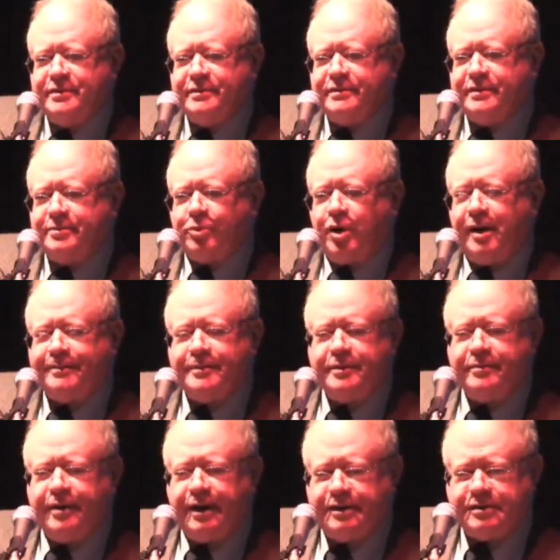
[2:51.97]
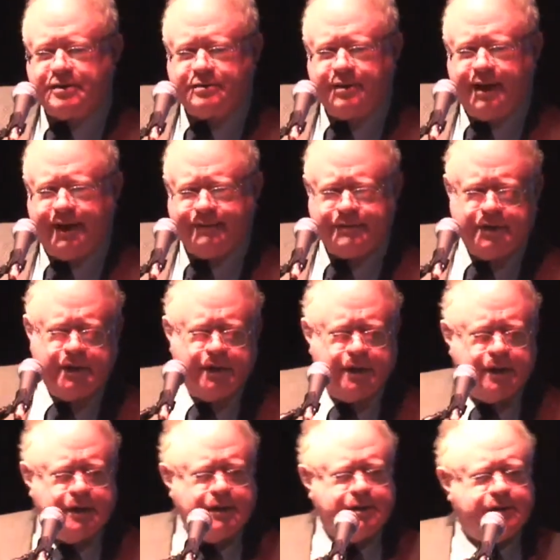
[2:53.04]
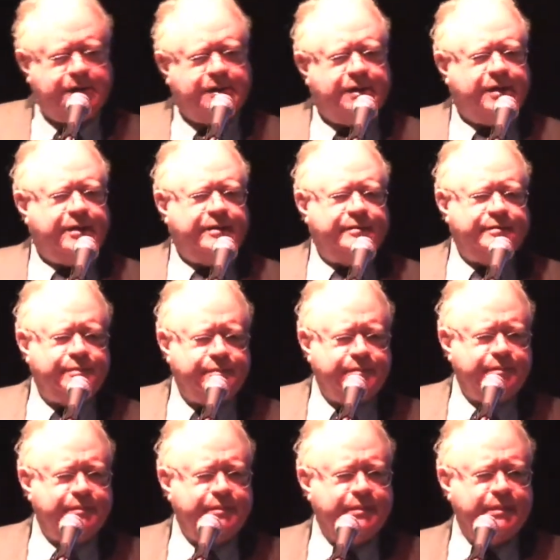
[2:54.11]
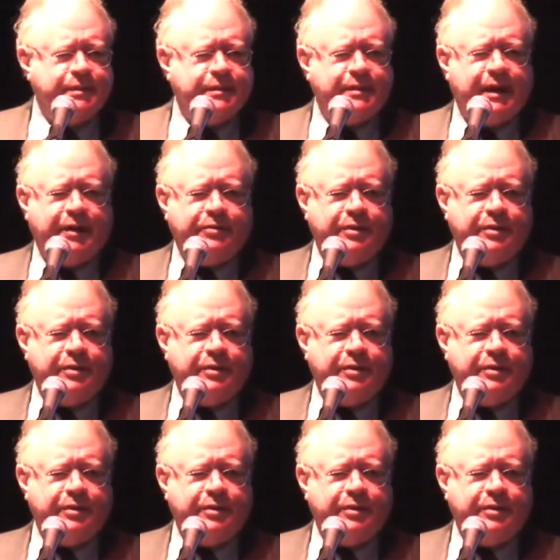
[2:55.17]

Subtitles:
the property rights draft now